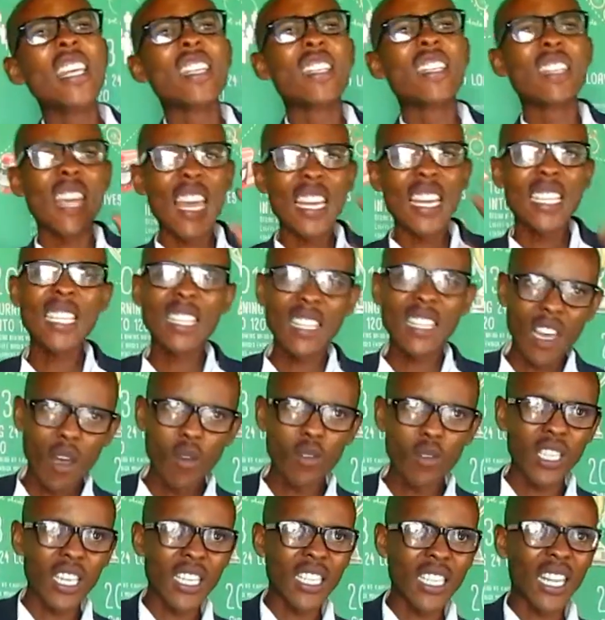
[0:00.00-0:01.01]

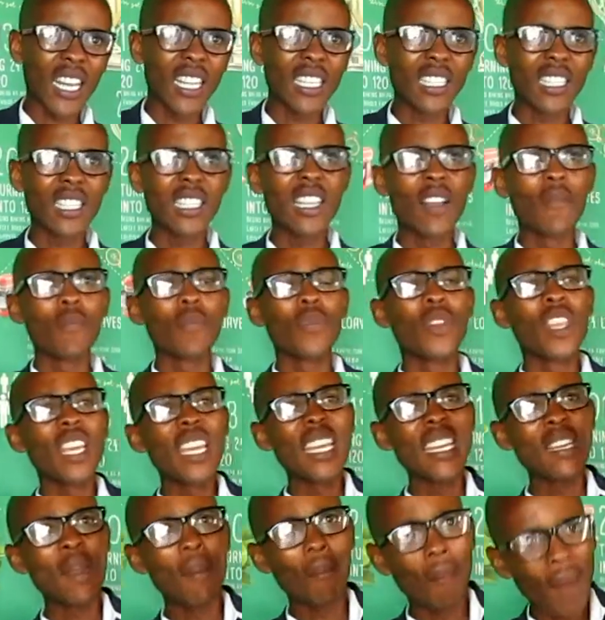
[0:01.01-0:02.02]
30,000 rands
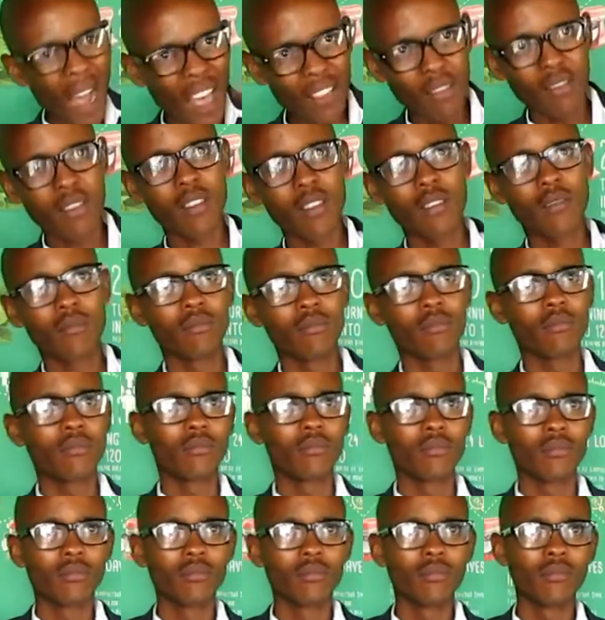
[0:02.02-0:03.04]
in a month.
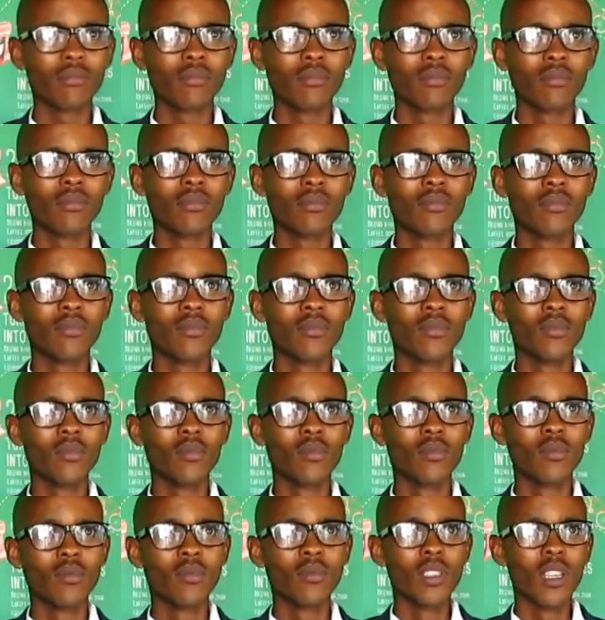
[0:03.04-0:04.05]

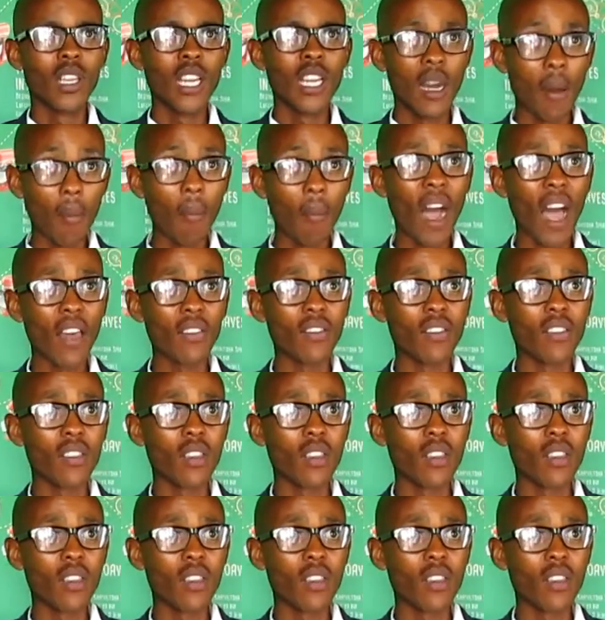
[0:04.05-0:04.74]
In a month.